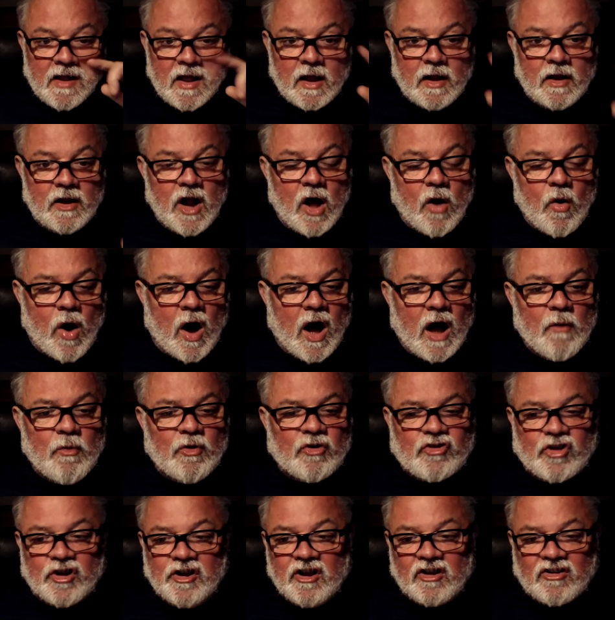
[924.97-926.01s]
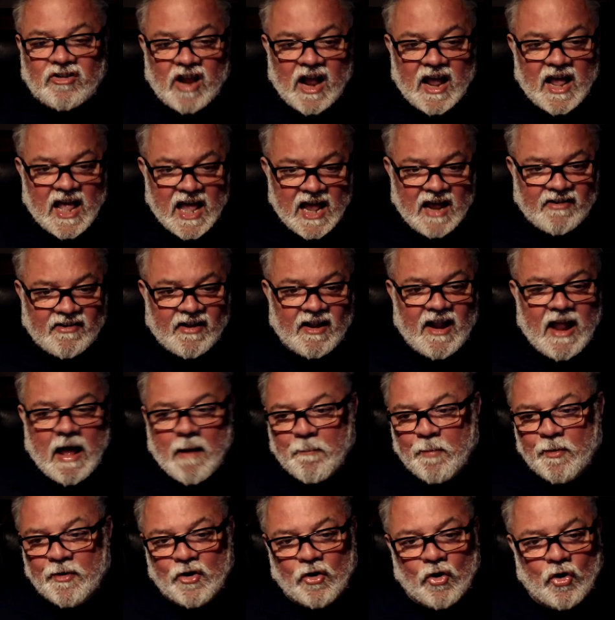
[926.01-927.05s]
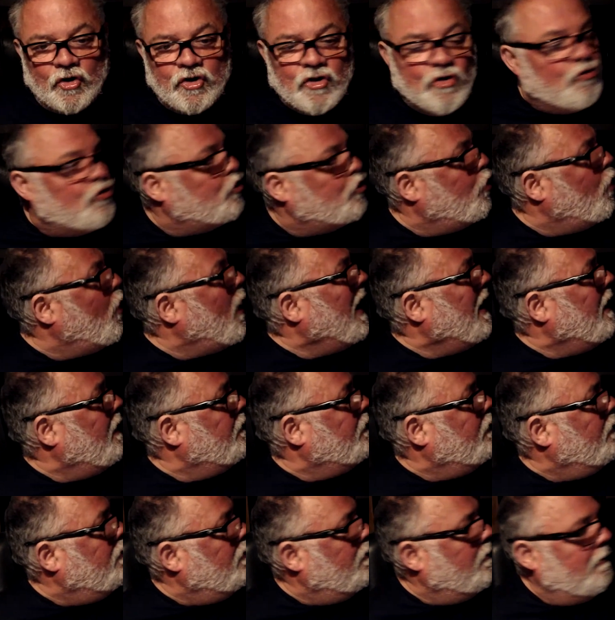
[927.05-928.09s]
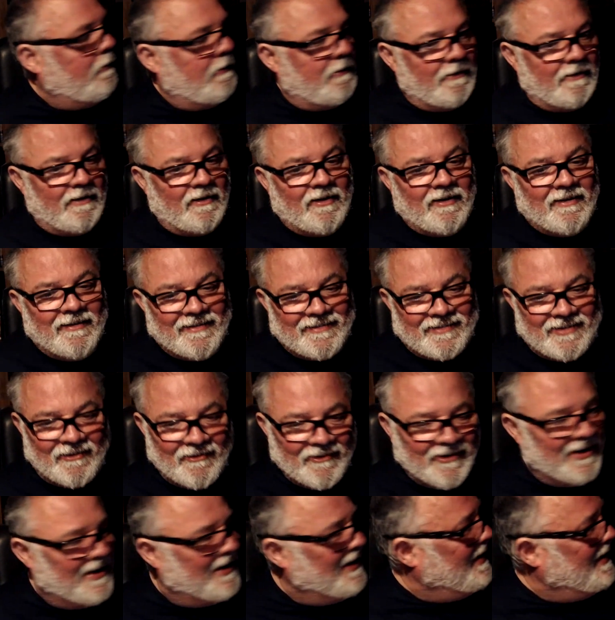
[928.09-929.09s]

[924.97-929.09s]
No, I was going to say is a Labrador, you twat. Sorry.